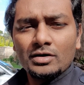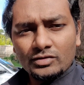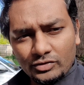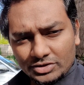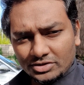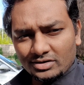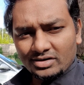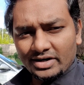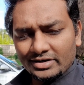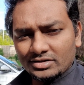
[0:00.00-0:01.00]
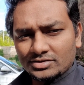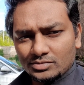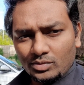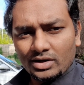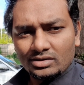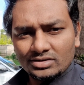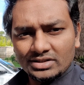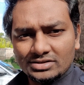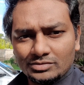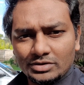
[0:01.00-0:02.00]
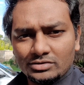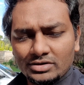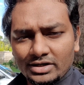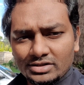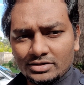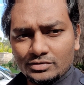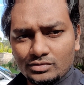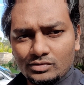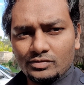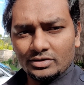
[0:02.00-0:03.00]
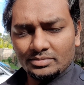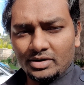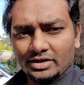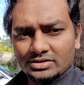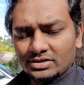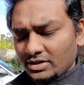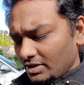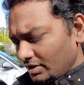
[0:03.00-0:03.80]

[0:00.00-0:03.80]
for shorter riders, what are the things that we could actually do for the bikes.